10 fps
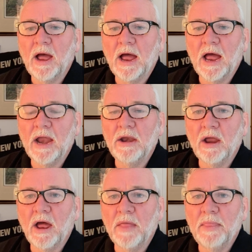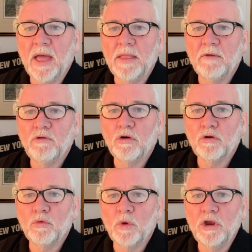And then, of
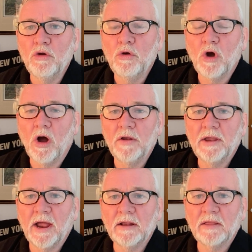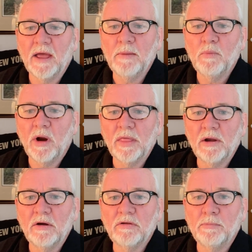course, when you contact them,
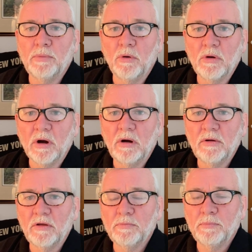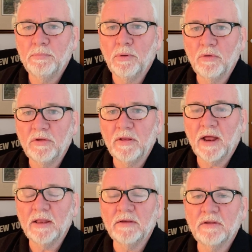whether it's a broker that's posted
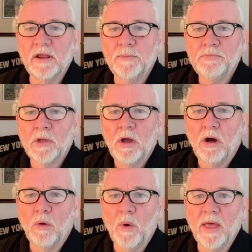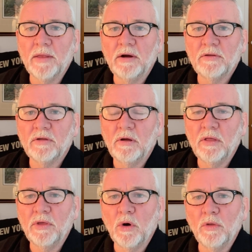that listing or whether it's
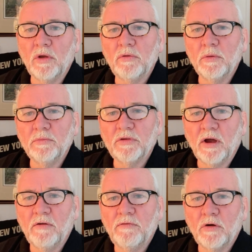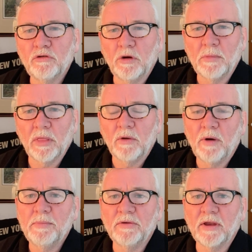the owner themselves or some other
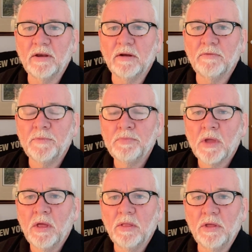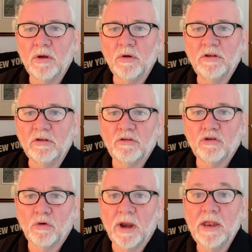representative, they're going to
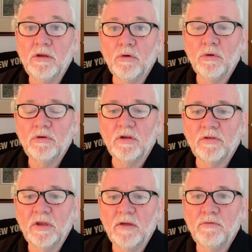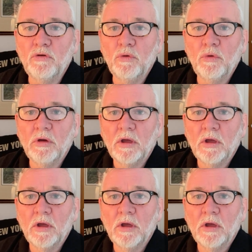screen you to see if you